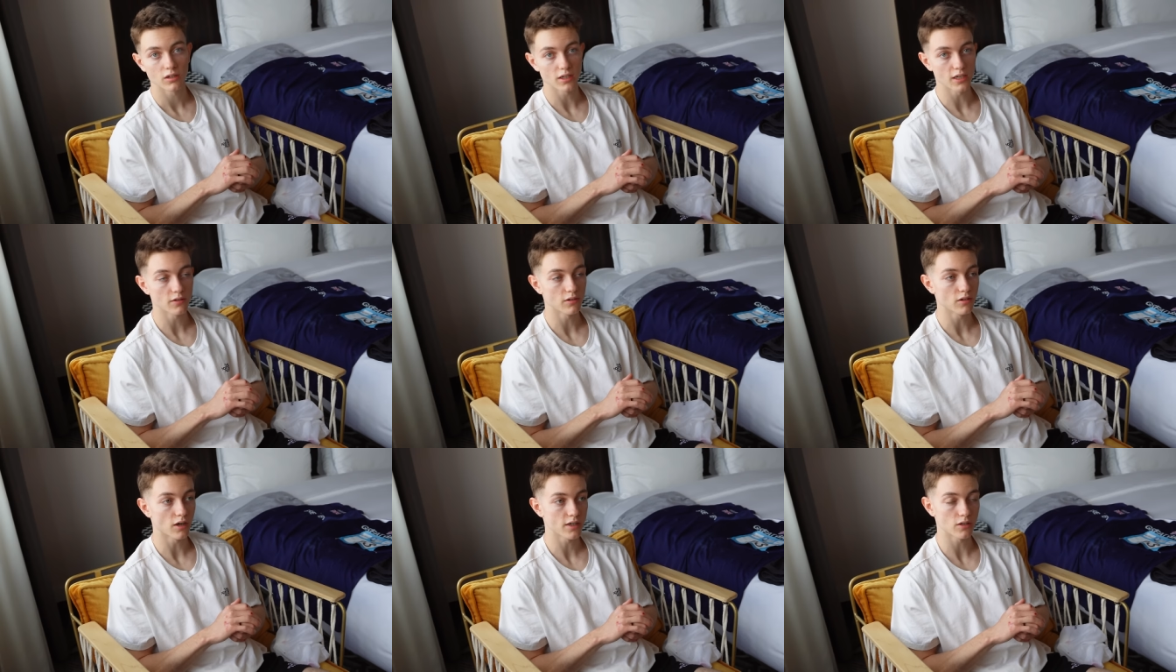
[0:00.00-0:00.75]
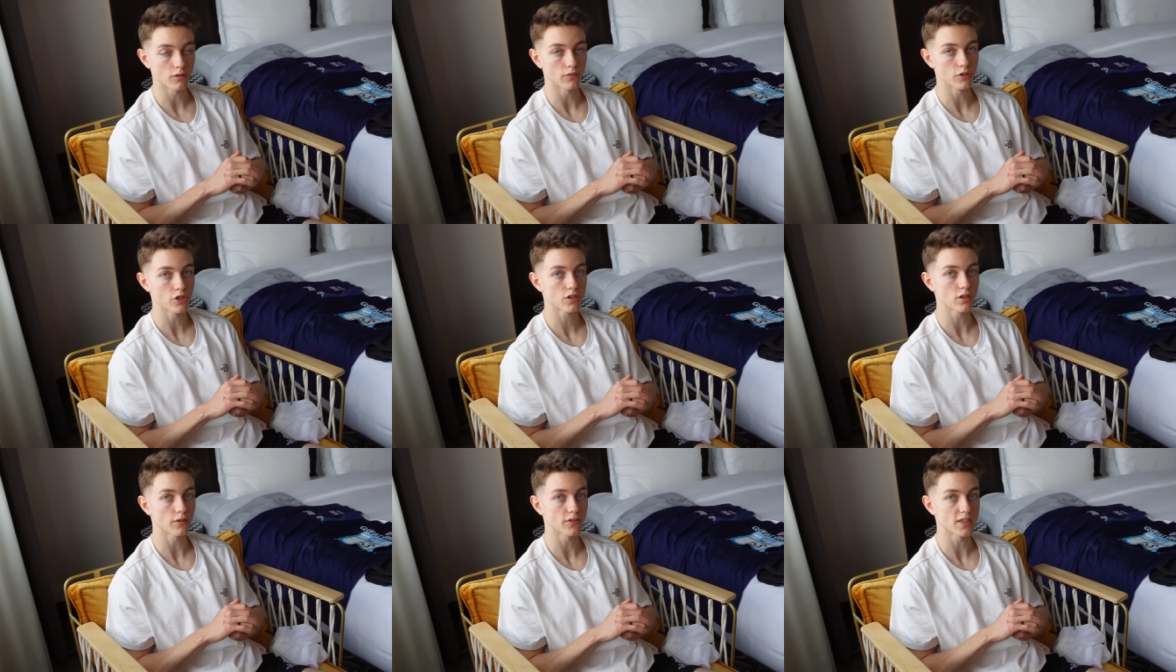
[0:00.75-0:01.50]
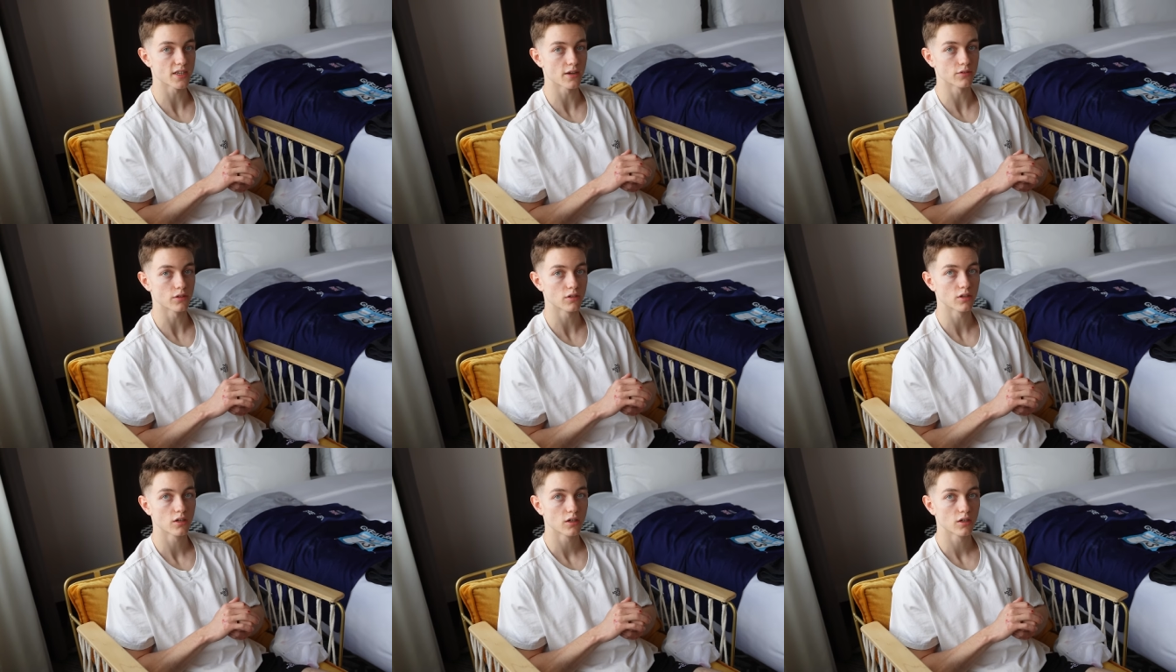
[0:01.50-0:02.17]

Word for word: in ISO for just after seven,